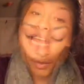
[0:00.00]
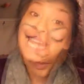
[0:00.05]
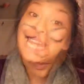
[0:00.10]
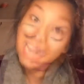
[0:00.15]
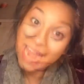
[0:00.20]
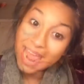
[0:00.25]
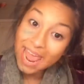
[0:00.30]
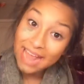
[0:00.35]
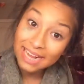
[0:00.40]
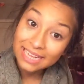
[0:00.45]

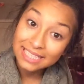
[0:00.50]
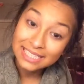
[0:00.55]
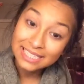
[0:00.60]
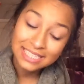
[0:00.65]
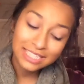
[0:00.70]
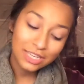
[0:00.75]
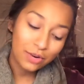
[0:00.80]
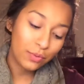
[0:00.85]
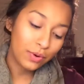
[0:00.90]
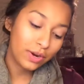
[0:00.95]

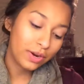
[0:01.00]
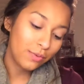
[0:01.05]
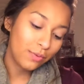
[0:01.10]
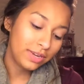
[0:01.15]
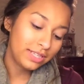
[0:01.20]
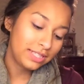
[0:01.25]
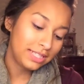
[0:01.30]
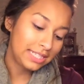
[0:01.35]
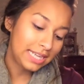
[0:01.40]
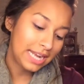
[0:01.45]
Next, we're
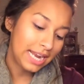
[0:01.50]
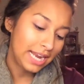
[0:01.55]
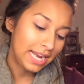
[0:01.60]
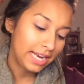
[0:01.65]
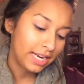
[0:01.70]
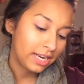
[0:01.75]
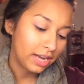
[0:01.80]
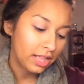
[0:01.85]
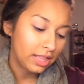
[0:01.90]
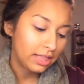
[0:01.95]
going to
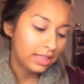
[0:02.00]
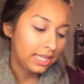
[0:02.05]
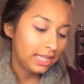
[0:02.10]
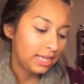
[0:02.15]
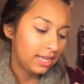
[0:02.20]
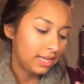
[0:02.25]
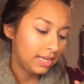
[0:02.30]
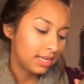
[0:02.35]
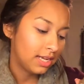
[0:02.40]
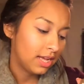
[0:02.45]
take
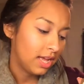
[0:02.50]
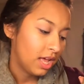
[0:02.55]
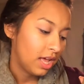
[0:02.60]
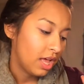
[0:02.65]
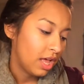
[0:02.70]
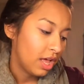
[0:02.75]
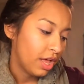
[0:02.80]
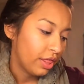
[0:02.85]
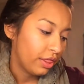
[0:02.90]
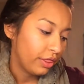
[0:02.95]
the
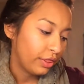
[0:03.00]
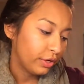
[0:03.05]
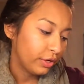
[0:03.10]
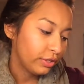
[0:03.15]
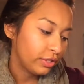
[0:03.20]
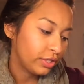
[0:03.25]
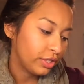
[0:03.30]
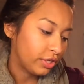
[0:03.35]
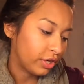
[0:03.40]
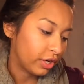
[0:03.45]

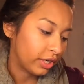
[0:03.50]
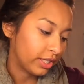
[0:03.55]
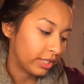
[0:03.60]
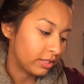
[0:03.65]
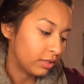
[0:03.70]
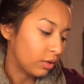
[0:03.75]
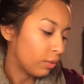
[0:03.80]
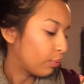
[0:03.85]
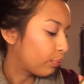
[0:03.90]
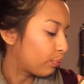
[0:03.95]
third
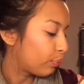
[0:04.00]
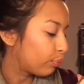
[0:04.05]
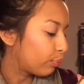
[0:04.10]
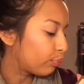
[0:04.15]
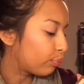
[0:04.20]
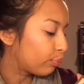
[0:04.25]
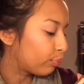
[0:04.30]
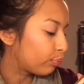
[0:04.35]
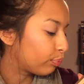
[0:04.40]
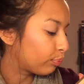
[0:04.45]
darkest
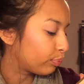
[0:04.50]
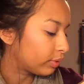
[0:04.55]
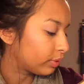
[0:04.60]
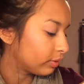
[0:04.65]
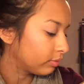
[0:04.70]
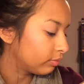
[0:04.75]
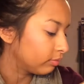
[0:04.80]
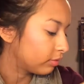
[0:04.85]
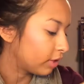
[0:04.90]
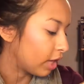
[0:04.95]

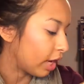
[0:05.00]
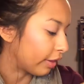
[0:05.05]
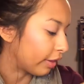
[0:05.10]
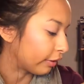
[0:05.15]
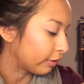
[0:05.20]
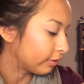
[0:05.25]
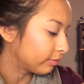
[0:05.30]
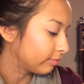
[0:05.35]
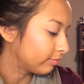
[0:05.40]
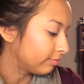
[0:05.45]

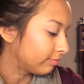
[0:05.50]
color,